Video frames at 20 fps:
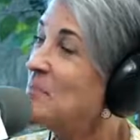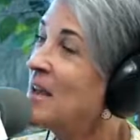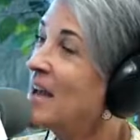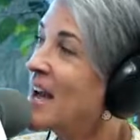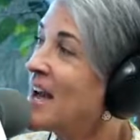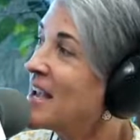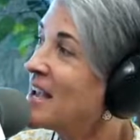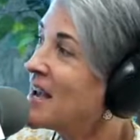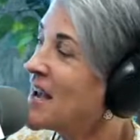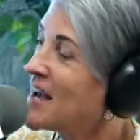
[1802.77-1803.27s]

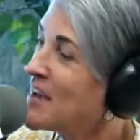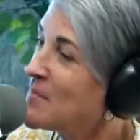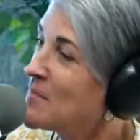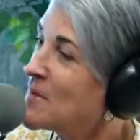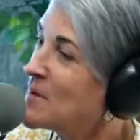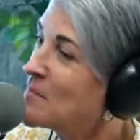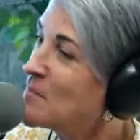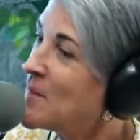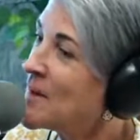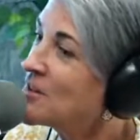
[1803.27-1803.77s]
I am
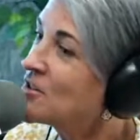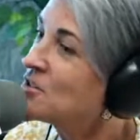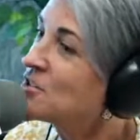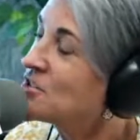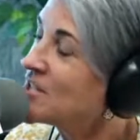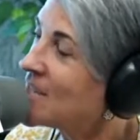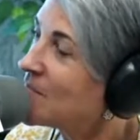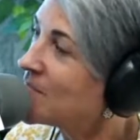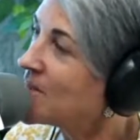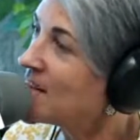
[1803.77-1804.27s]
in better
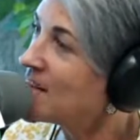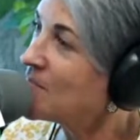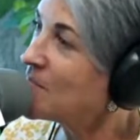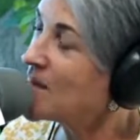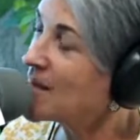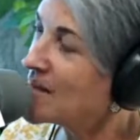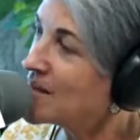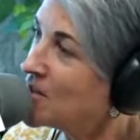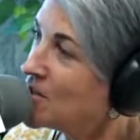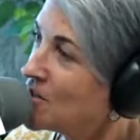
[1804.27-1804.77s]
shape than I've
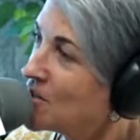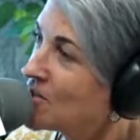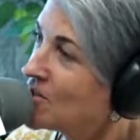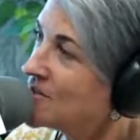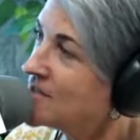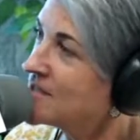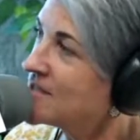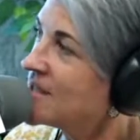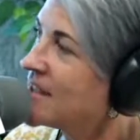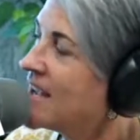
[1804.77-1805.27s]
been in
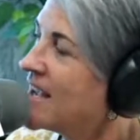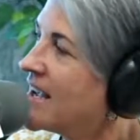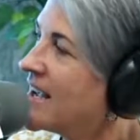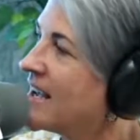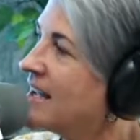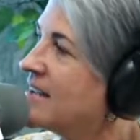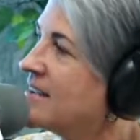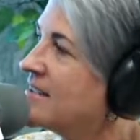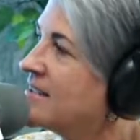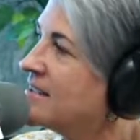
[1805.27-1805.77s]
years,
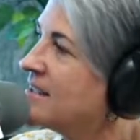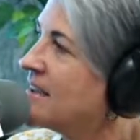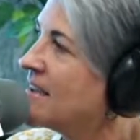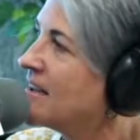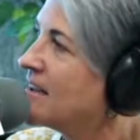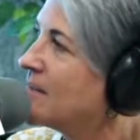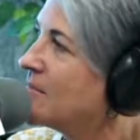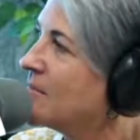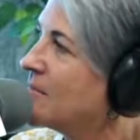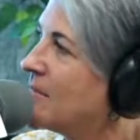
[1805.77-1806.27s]
and
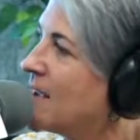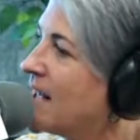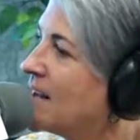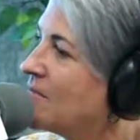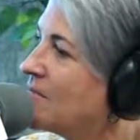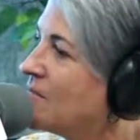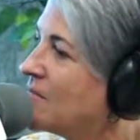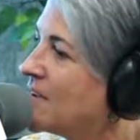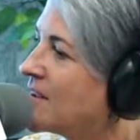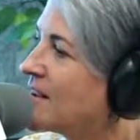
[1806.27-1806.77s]

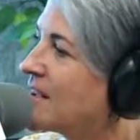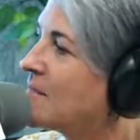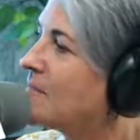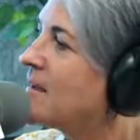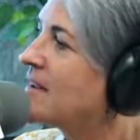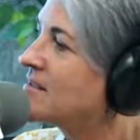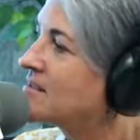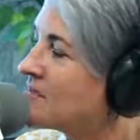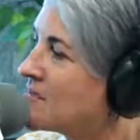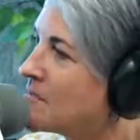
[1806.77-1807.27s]

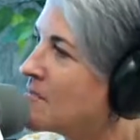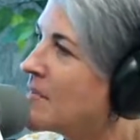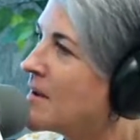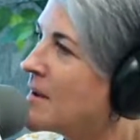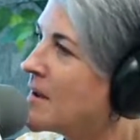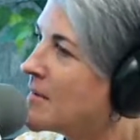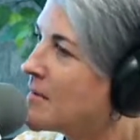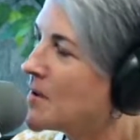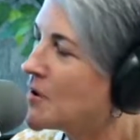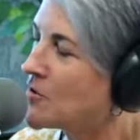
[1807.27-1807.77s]
feeling
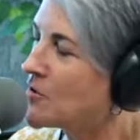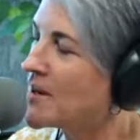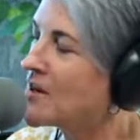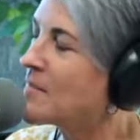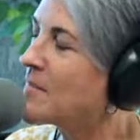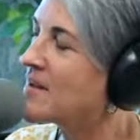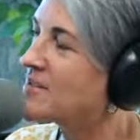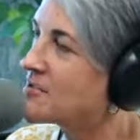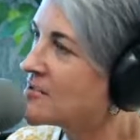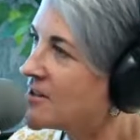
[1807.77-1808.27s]
greater
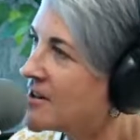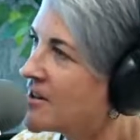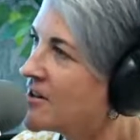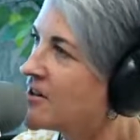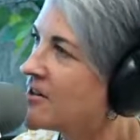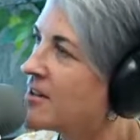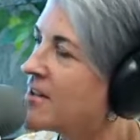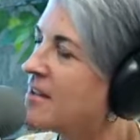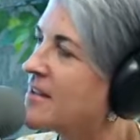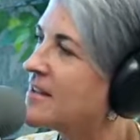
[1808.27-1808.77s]
mental
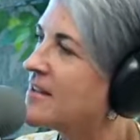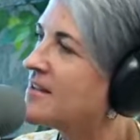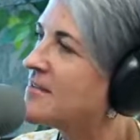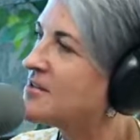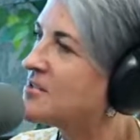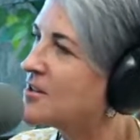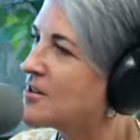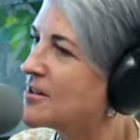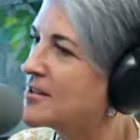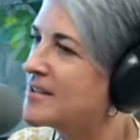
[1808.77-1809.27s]
clarity, and
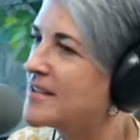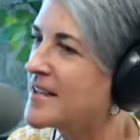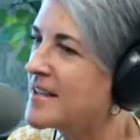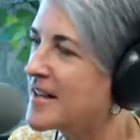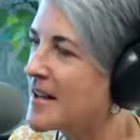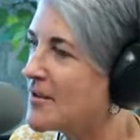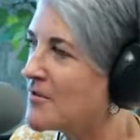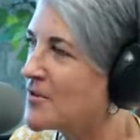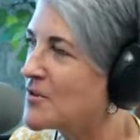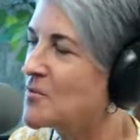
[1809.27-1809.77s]
starting to get
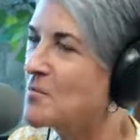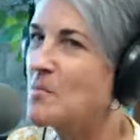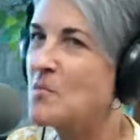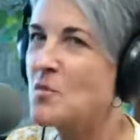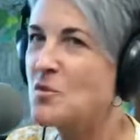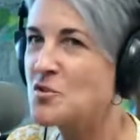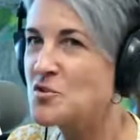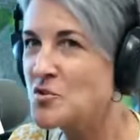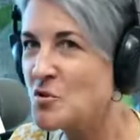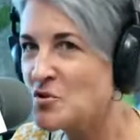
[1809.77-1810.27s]
out there
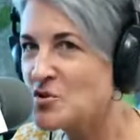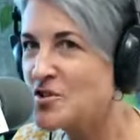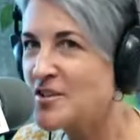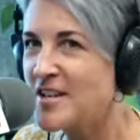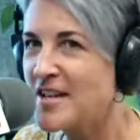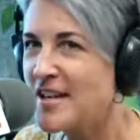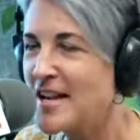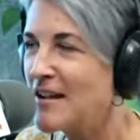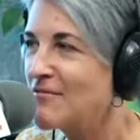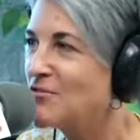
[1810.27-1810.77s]
more social
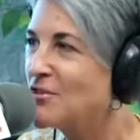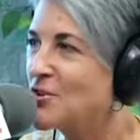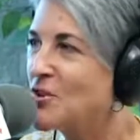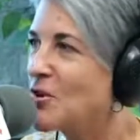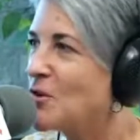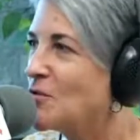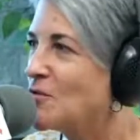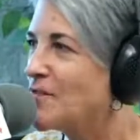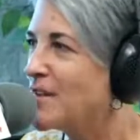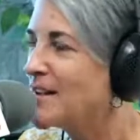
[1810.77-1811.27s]
again after
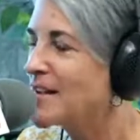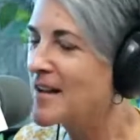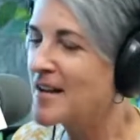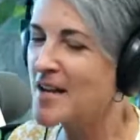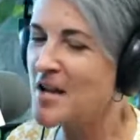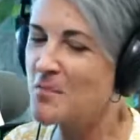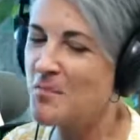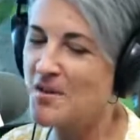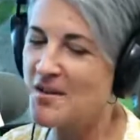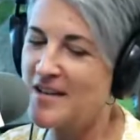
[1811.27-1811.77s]
COVID and a
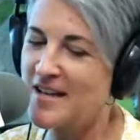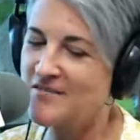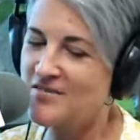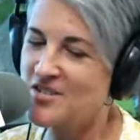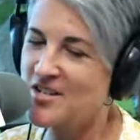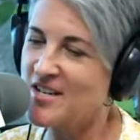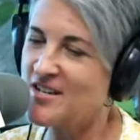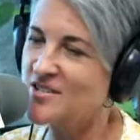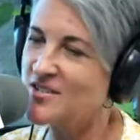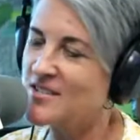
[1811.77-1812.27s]
couple of life
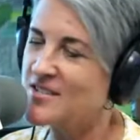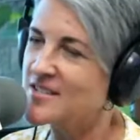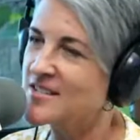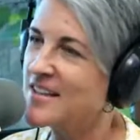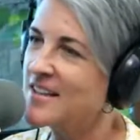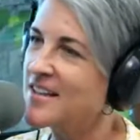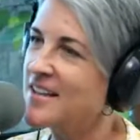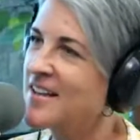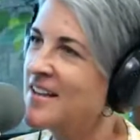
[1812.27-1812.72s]
changes, and